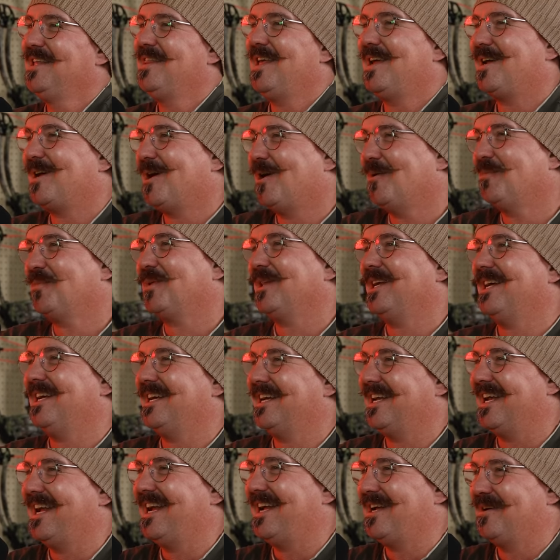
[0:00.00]
they go play a
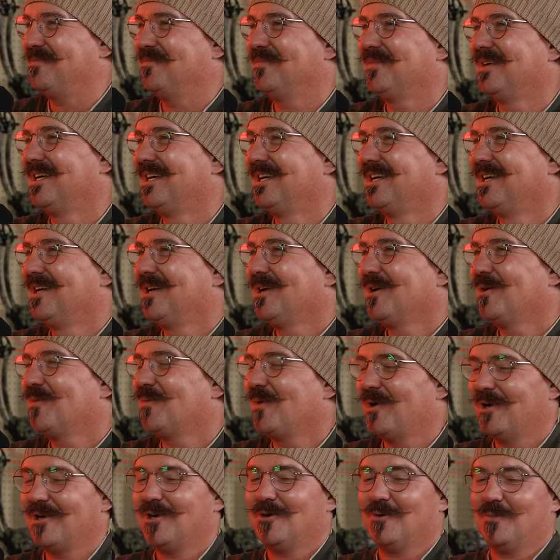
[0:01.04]
game
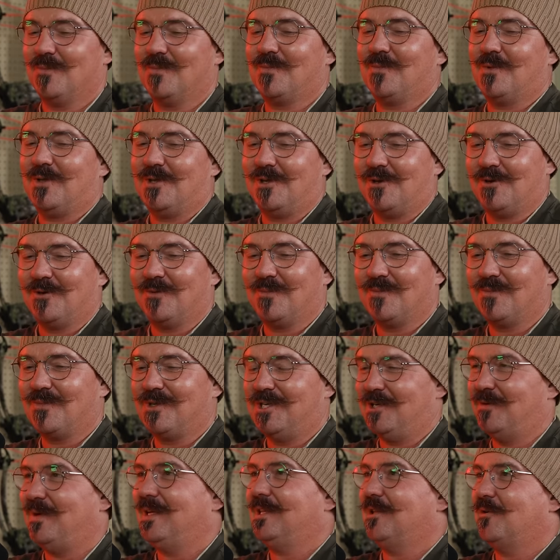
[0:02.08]
where you're you're
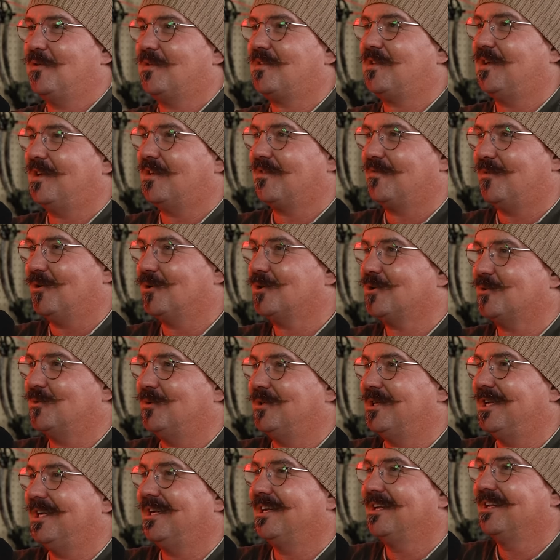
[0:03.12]
doing those things
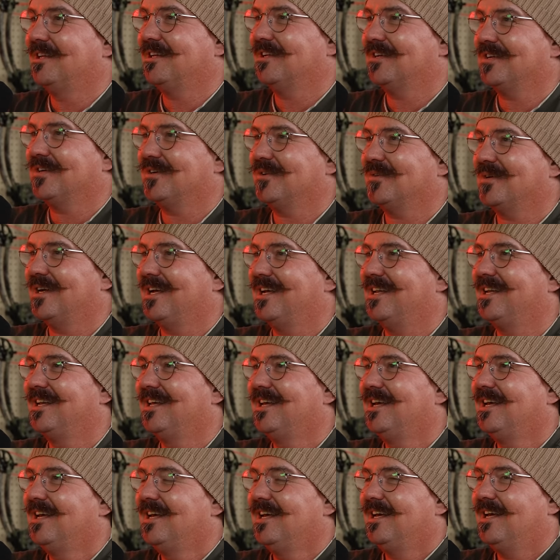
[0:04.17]
virtually right right
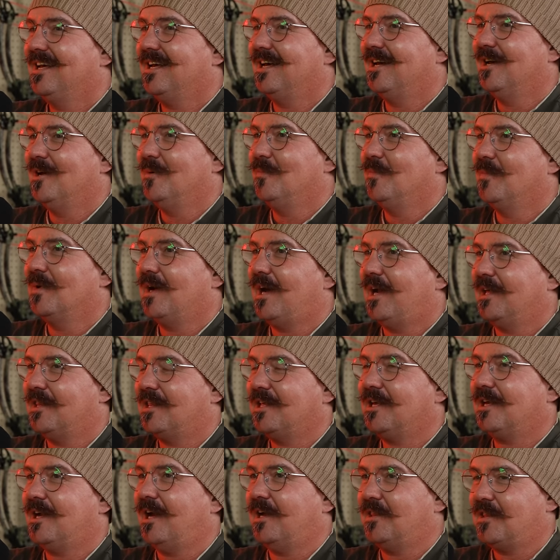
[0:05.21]
um, I
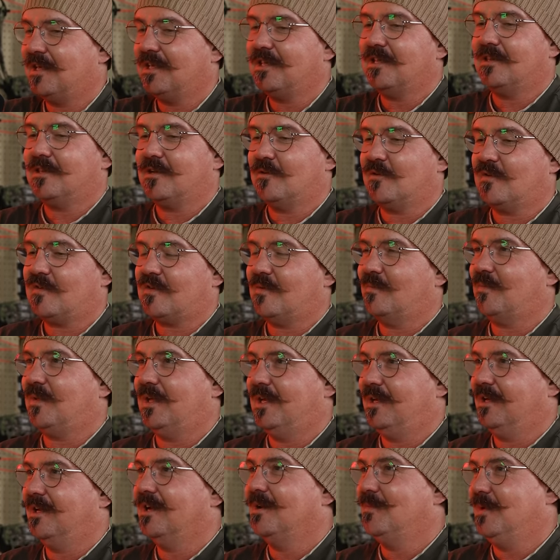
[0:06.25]
think I think that there's
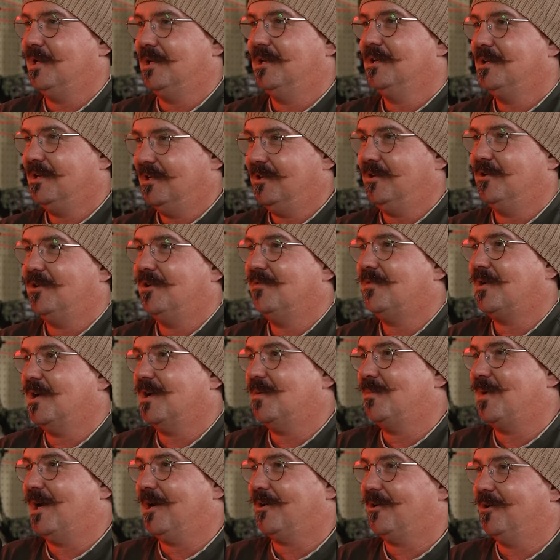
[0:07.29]
something. I mean, you know, you've got a
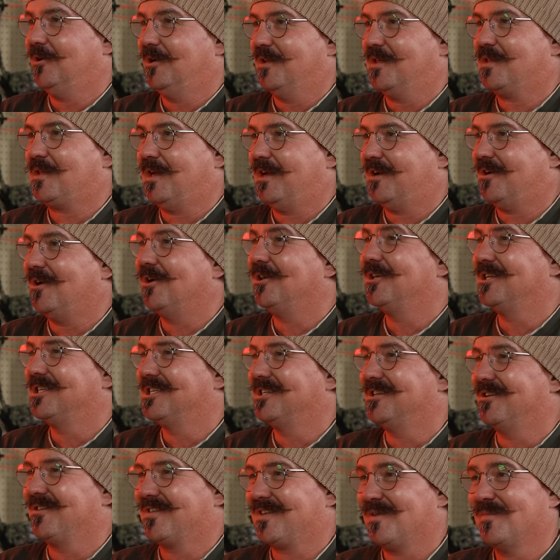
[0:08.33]
background in psychology.
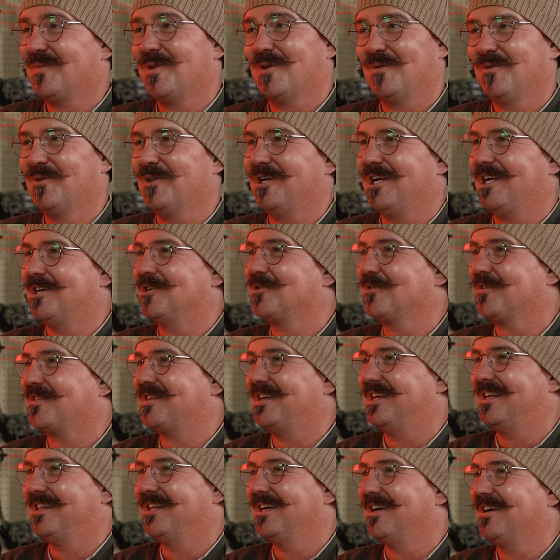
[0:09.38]
There's something really
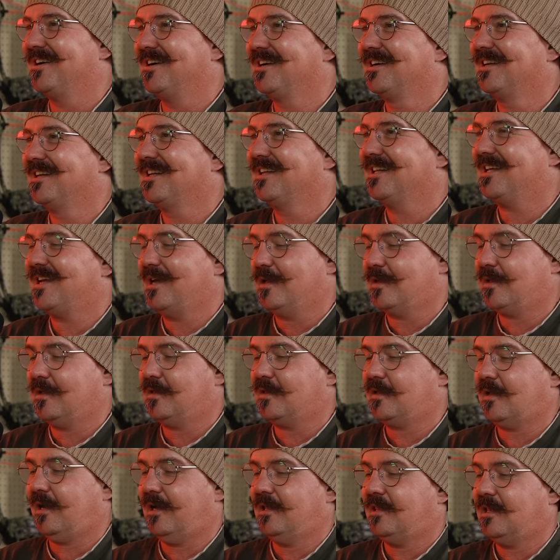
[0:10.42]
interesting there because
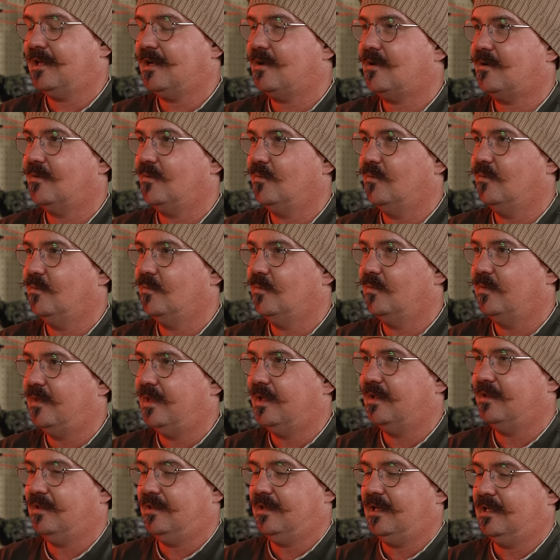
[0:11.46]
it's. I think
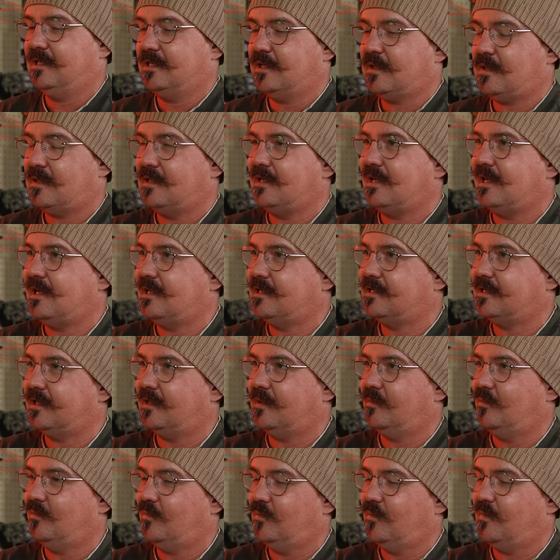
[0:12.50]
they just need
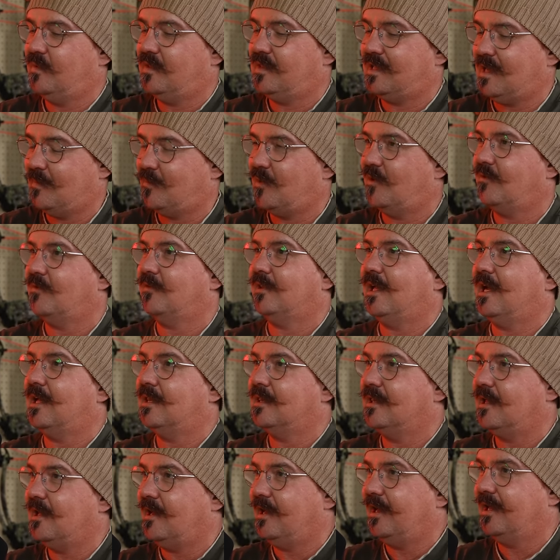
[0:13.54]
to step over that
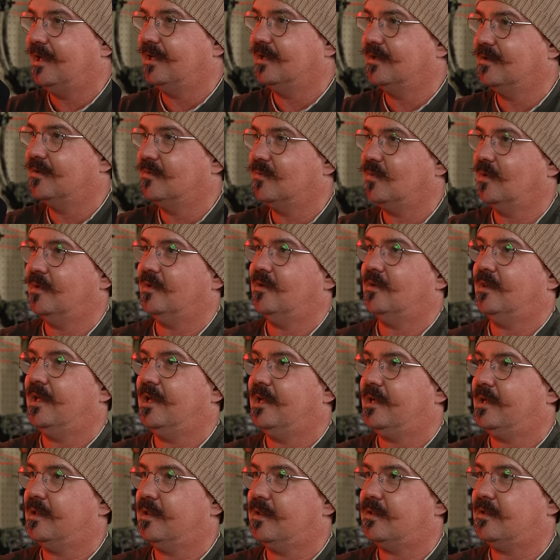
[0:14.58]
line where they're
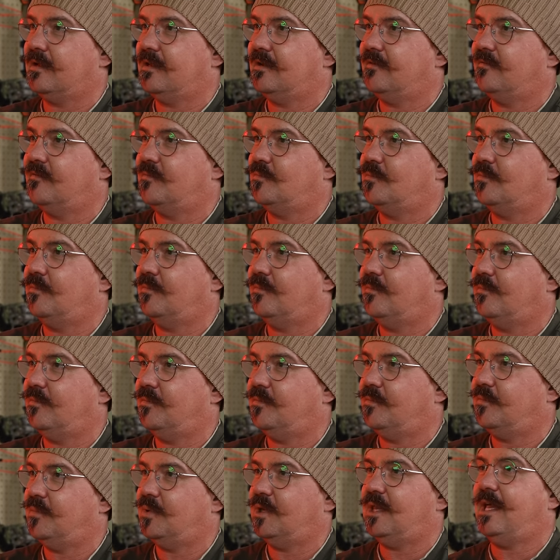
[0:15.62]
like, instead of
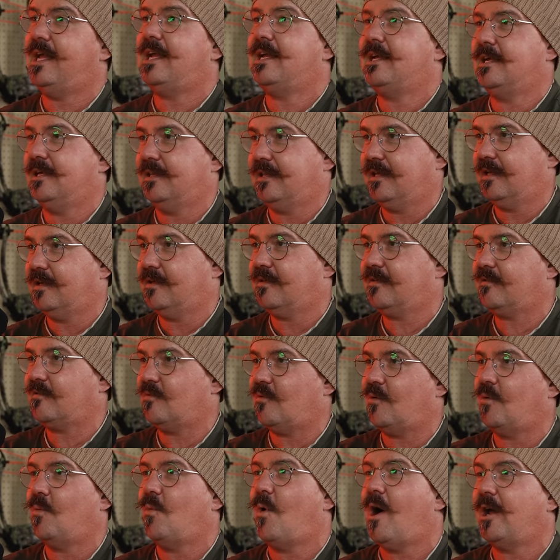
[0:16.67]
playing this
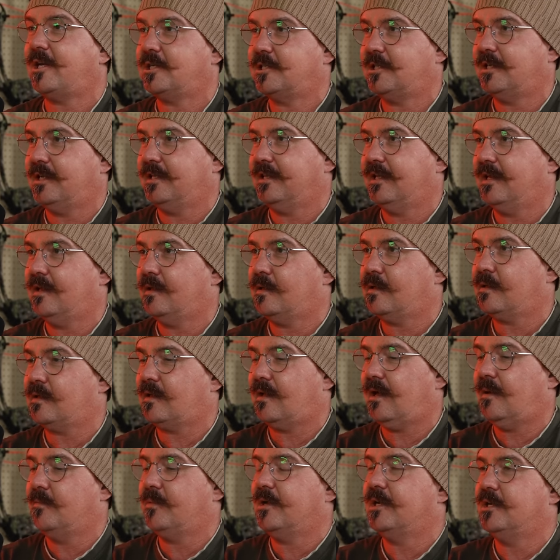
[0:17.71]
or watching this,
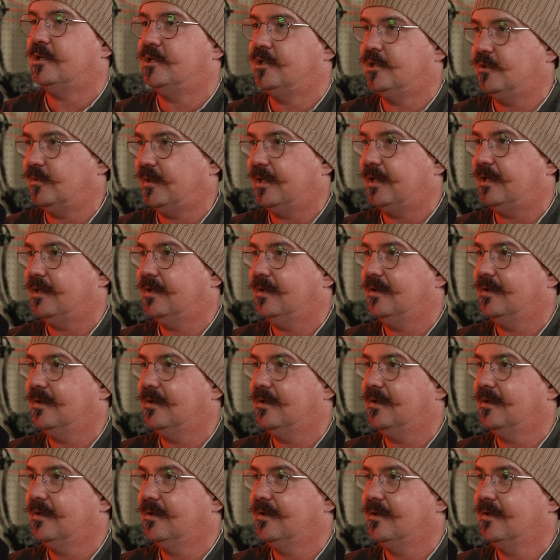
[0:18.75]
I'm going to do it.
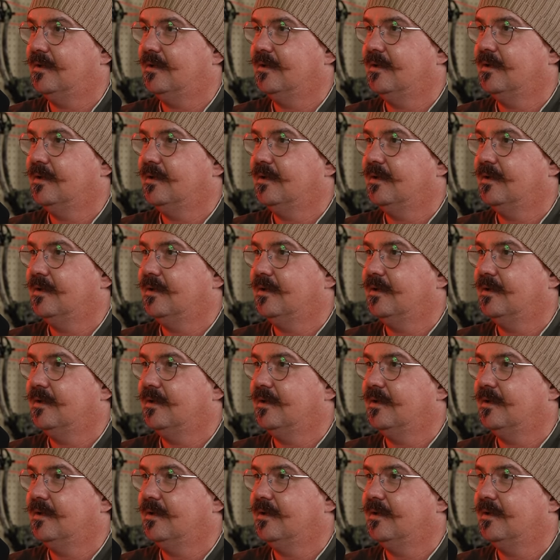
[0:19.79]
Yeah.